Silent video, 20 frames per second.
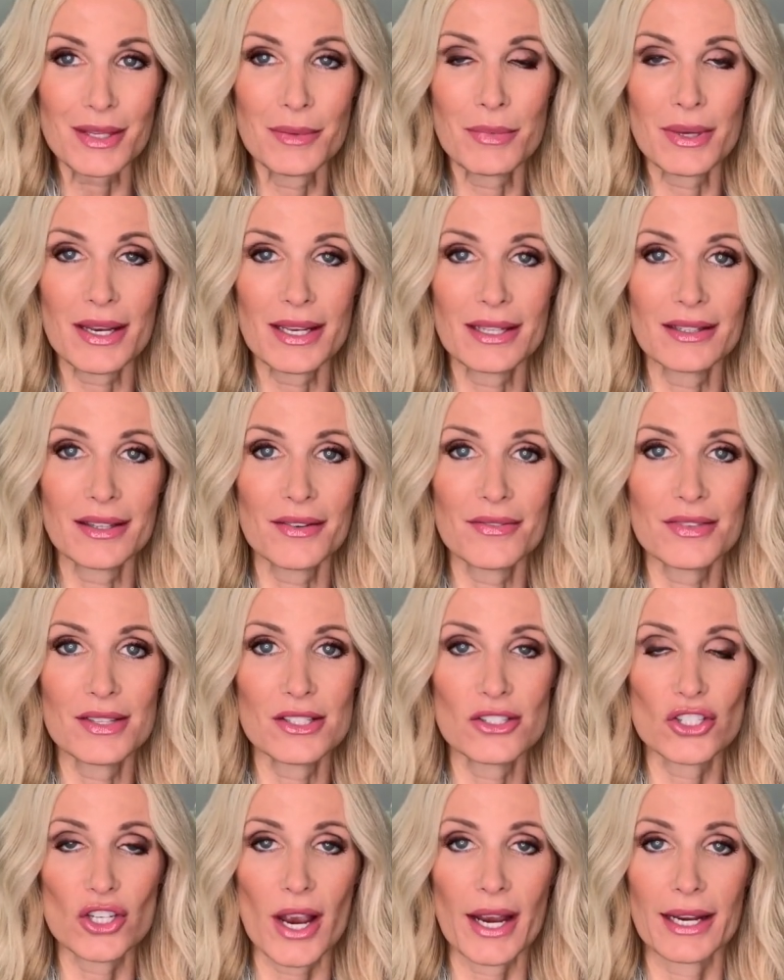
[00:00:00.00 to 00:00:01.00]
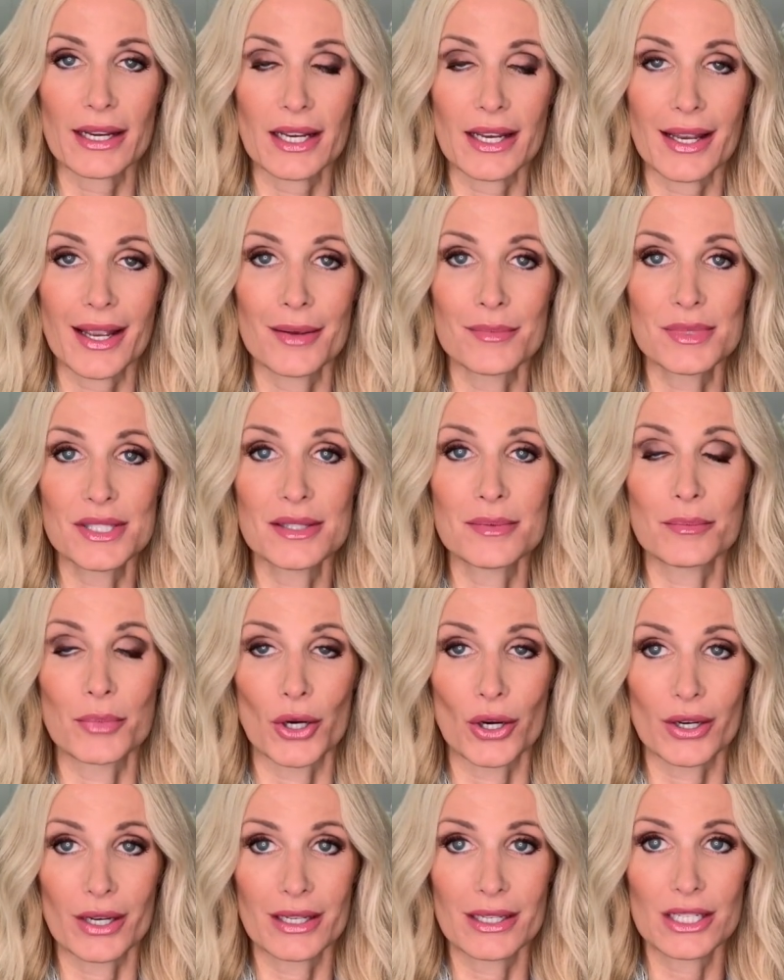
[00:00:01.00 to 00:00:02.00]
But I love this jacket. It comes in
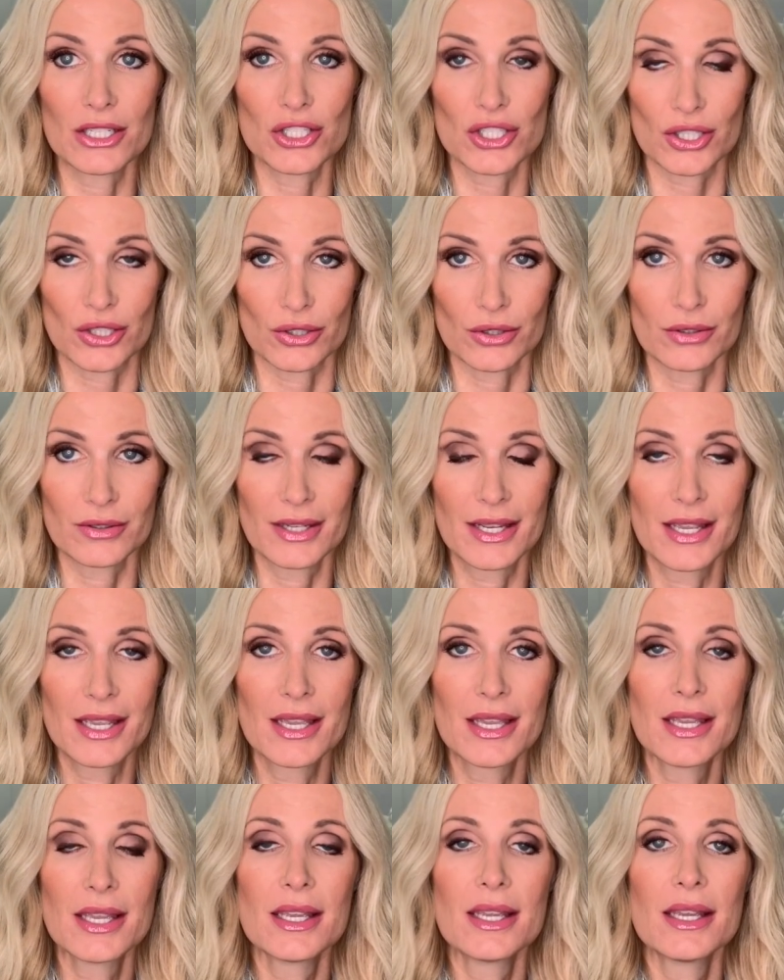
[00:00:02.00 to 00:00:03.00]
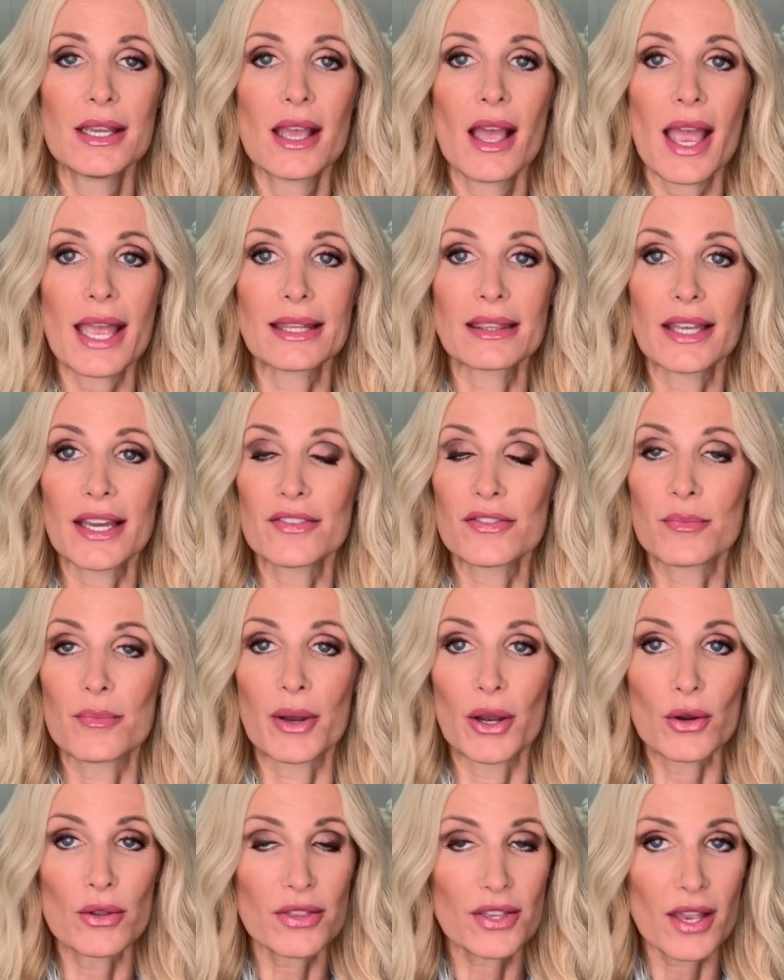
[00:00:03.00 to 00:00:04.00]
burgundy too. I love
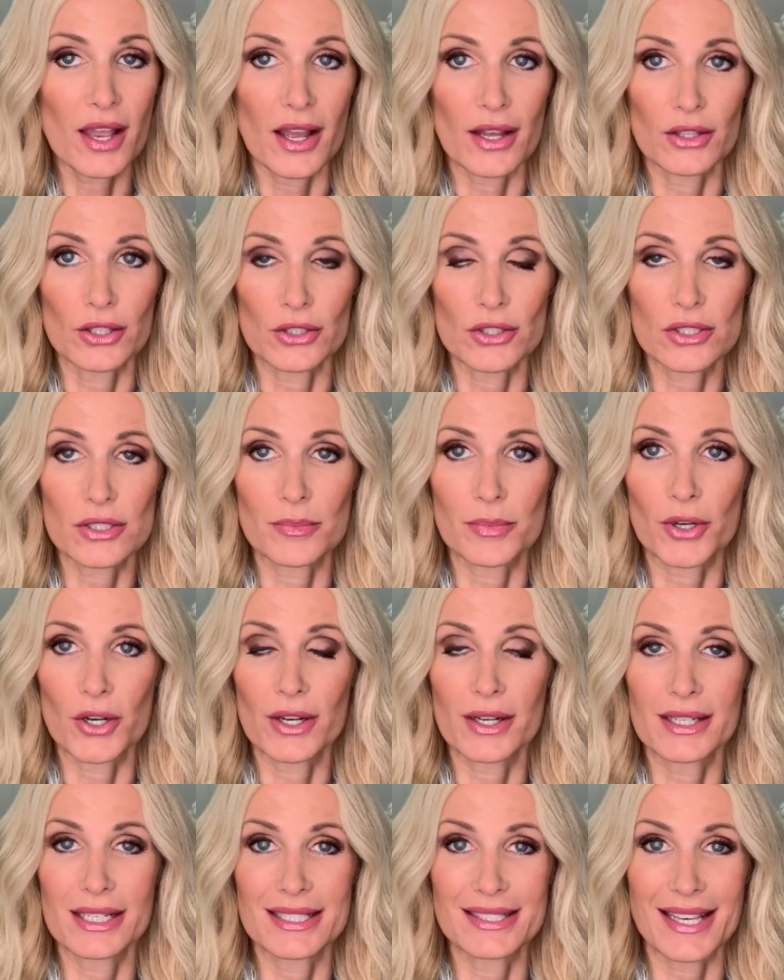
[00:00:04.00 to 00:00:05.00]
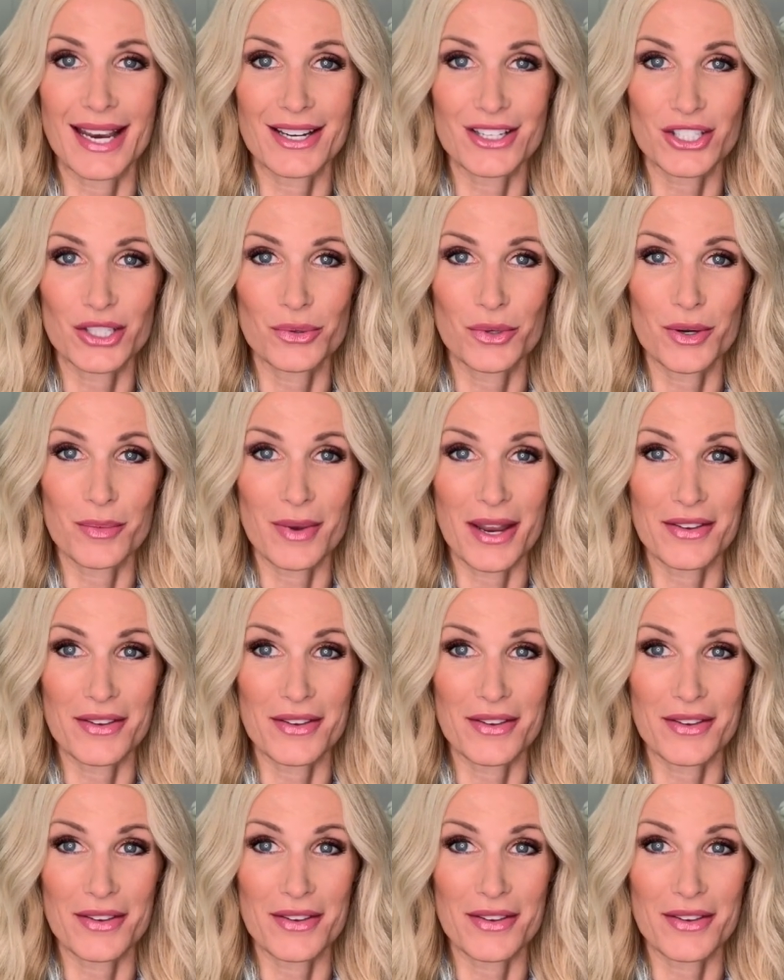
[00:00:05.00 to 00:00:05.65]
both colors. Burgundy is actually one of